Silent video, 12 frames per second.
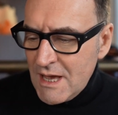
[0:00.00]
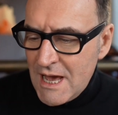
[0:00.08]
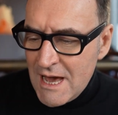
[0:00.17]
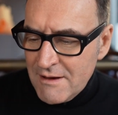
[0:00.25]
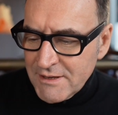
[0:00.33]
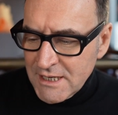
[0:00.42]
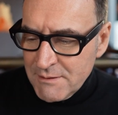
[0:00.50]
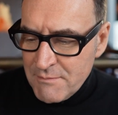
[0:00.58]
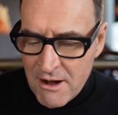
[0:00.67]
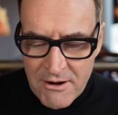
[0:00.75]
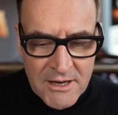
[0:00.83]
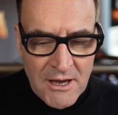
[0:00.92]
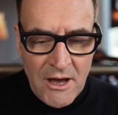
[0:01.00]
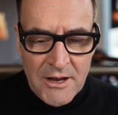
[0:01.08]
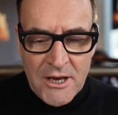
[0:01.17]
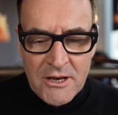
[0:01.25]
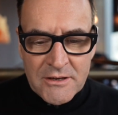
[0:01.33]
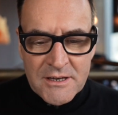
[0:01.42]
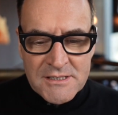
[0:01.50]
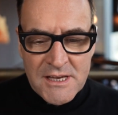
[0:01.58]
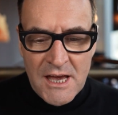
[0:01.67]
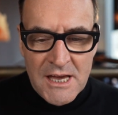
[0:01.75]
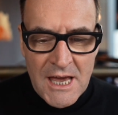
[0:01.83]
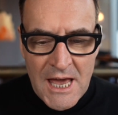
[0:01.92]
having an Americano, because
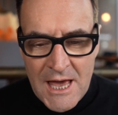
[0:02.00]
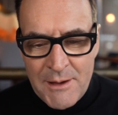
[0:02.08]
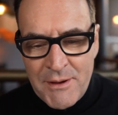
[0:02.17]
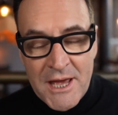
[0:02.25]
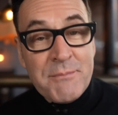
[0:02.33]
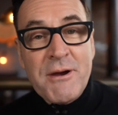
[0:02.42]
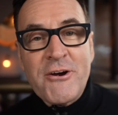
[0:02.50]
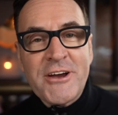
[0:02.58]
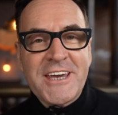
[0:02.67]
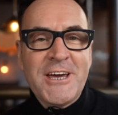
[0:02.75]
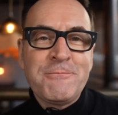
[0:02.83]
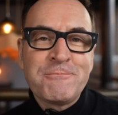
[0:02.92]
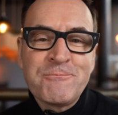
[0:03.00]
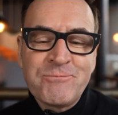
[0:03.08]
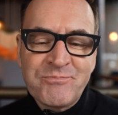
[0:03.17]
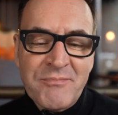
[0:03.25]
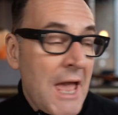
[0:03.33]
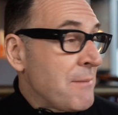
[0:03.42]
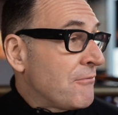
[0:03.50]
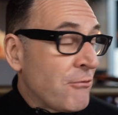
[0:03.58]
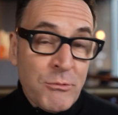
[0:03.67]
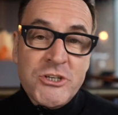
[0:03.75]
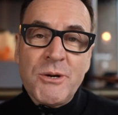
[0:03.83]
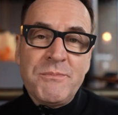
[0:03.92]
I am an American. Hey,
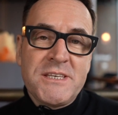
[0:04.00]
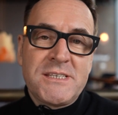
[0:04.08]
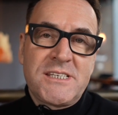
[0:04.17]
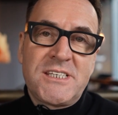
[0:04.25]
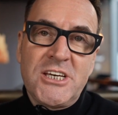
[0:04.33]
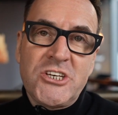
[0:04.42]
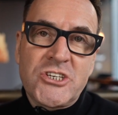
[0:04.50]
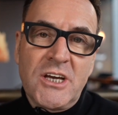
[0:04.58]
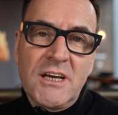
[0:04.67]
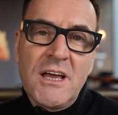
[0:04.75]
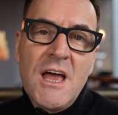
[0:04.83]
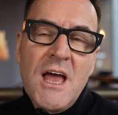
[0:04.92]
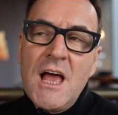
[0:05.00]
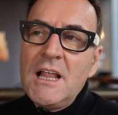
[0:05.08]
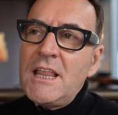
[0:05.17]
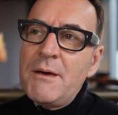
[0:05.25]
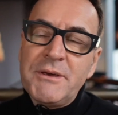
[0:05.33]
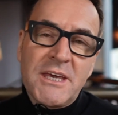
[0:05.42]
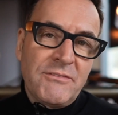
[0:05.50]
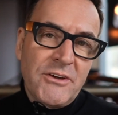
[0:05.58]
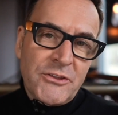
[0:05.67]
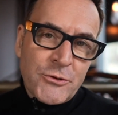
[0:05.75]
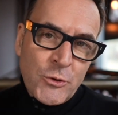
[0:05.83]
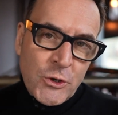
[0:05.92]
before we jump into this teaching, let me give
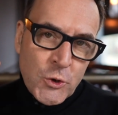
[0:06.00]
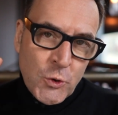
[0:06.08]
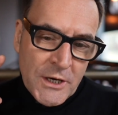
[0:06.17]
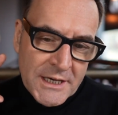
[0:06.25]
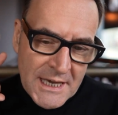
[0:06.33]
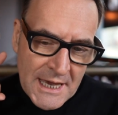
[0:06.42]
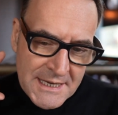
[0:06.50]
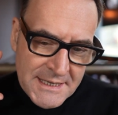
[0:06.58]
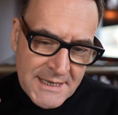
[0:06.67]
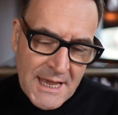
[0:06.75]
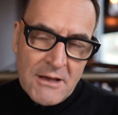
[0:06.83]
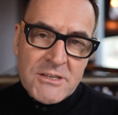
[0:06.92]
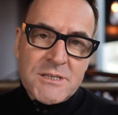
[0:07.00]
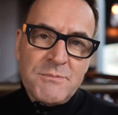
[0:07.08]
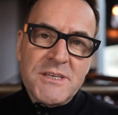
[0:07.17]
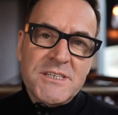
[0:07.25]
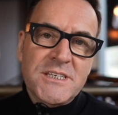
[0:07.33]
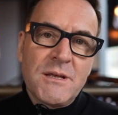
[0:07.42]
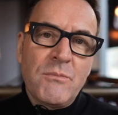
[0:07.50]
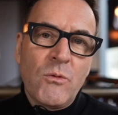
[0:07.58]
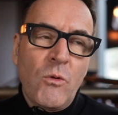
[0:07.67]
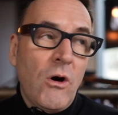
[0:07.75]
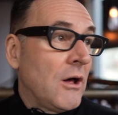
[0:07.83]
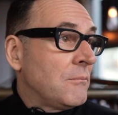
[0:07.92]
you three quick announcements. Number
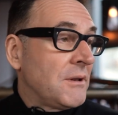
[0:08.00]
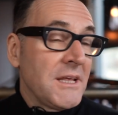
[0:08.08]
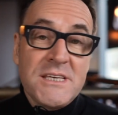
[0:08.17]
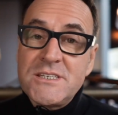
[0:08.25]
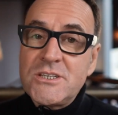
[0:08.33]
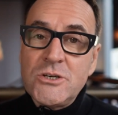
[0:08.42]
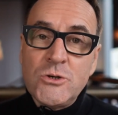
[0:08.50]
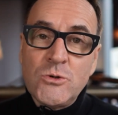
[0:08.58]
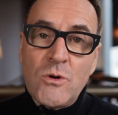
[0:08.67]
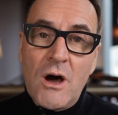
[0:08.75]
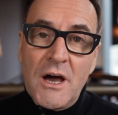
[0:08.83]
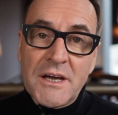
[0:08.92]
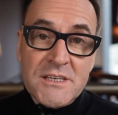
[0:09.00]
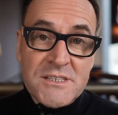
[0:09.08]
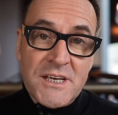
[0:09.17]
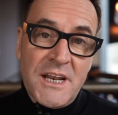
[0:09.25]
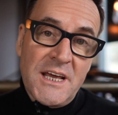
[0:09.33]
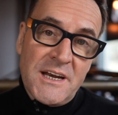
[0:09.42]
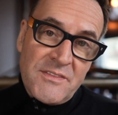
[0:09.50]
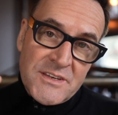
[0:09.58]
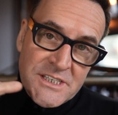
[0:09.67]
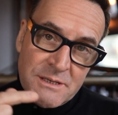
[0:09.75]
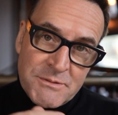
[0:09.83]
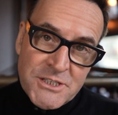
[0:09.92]
one, please do consider hitting
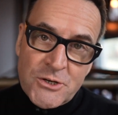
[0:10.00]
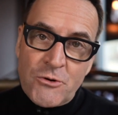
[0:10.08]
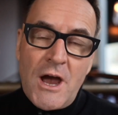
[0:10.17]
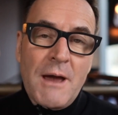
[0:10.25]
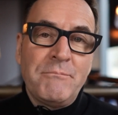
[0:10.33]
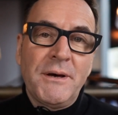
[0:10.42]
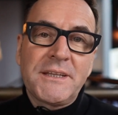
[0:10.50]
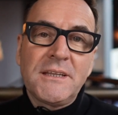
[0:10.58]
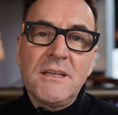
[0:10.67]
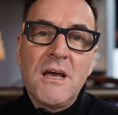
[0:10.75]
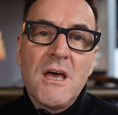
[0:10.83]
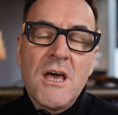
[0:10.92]
the subscribe button,